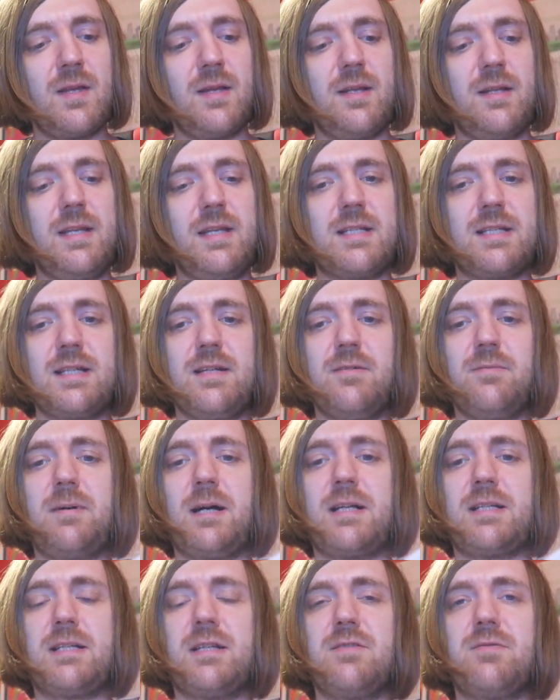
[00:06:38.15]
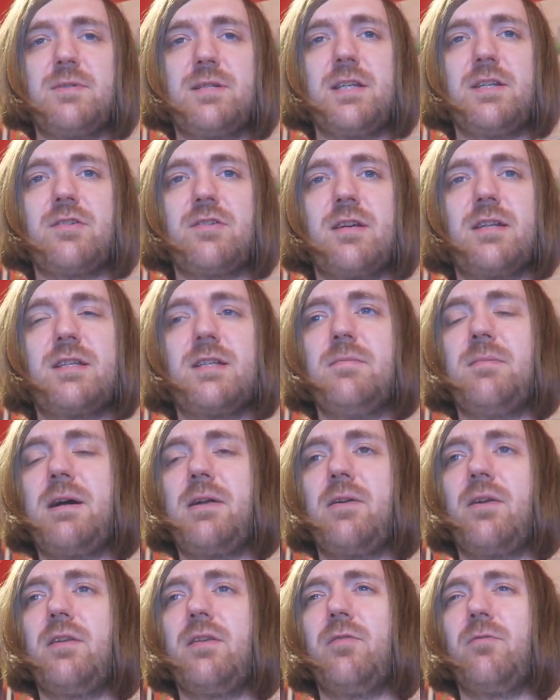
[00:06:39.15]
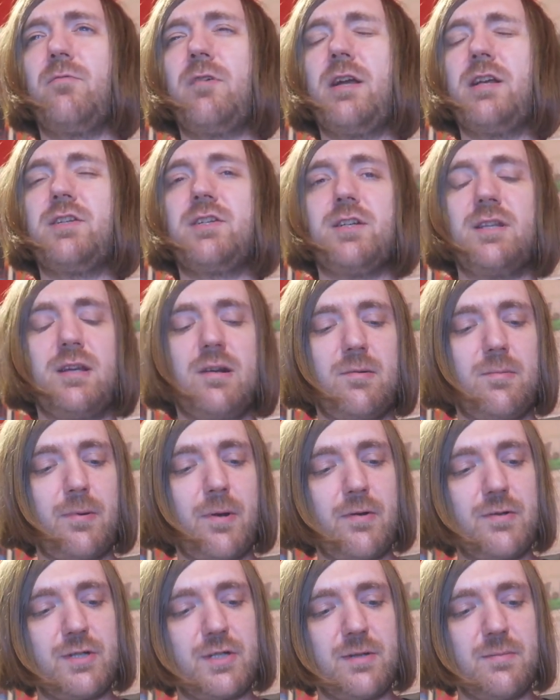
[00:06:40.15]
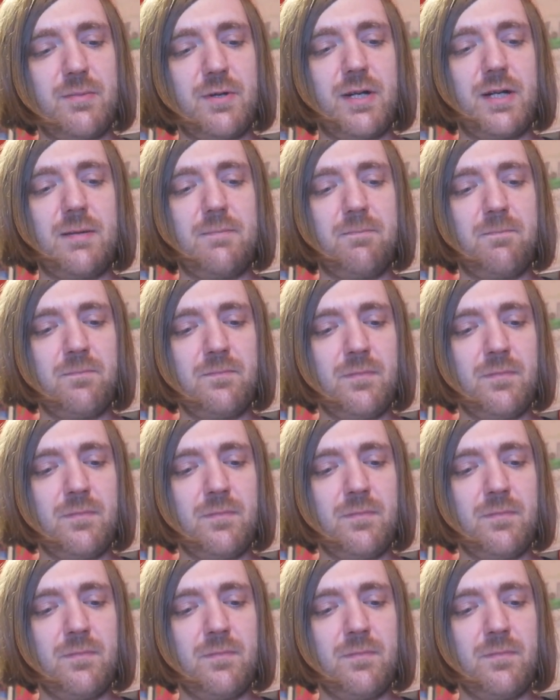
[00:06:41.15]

And this little passage was interesting about like the rich and their approach to money.